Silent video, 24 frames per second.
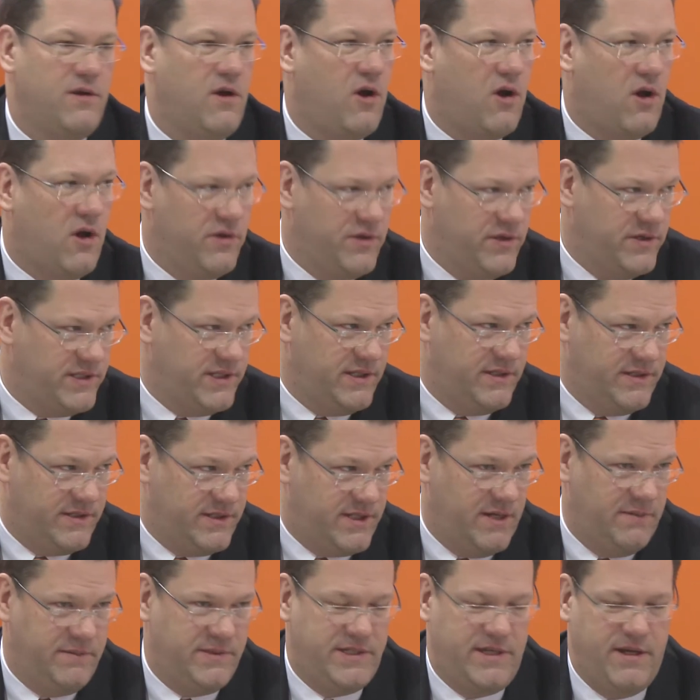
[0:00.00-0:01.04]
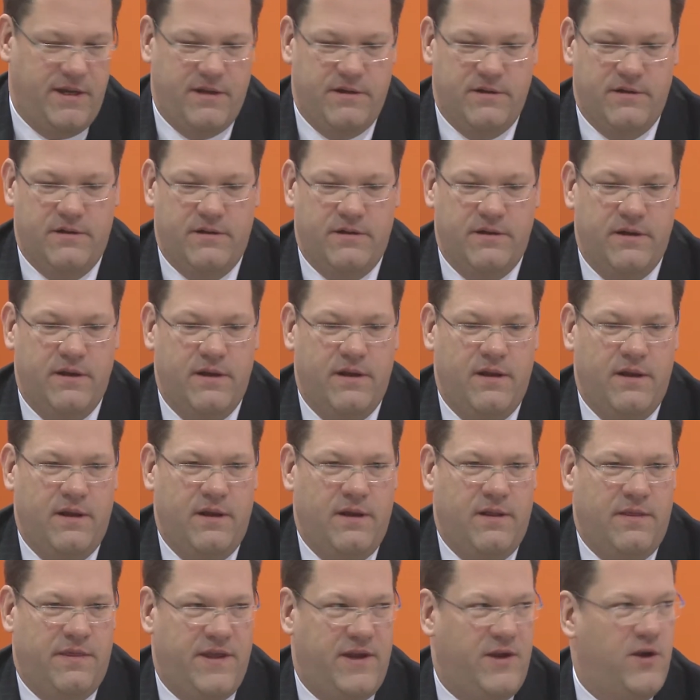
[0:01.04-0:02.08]
all using the same standard,
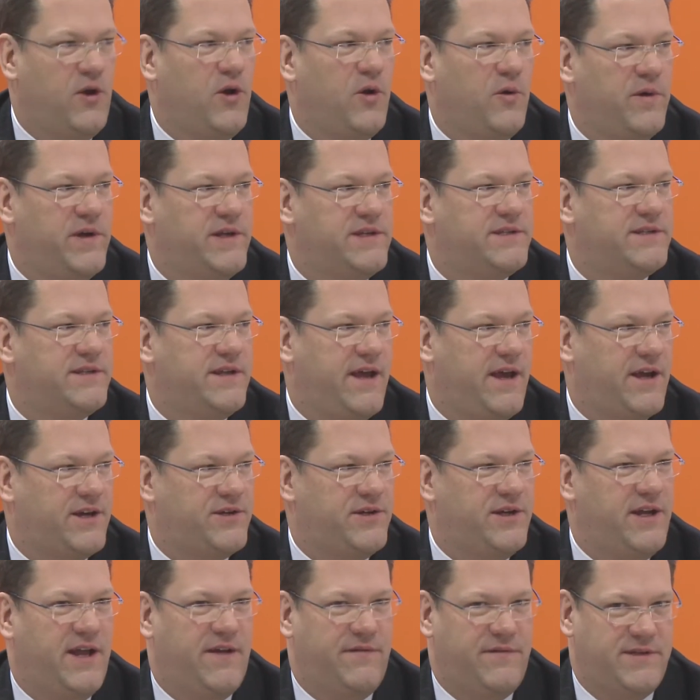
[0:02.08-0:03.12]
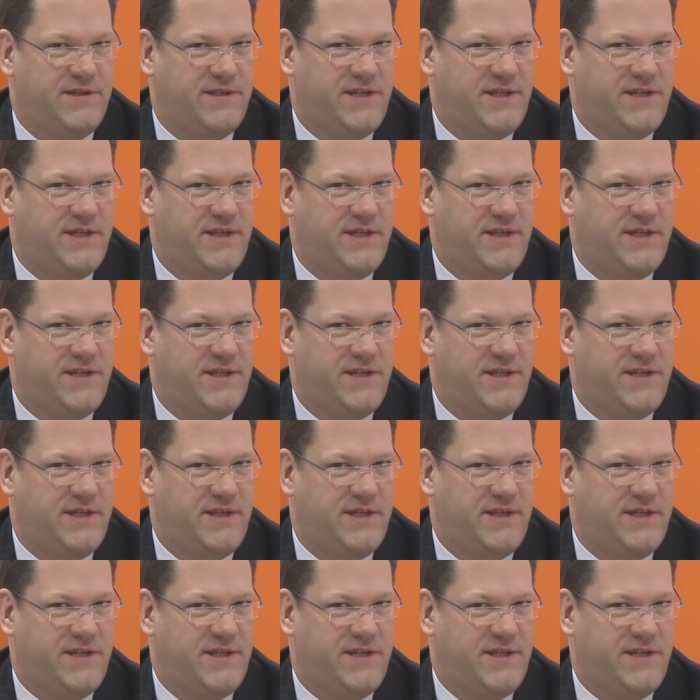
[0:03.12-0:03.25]
they don't always actually have the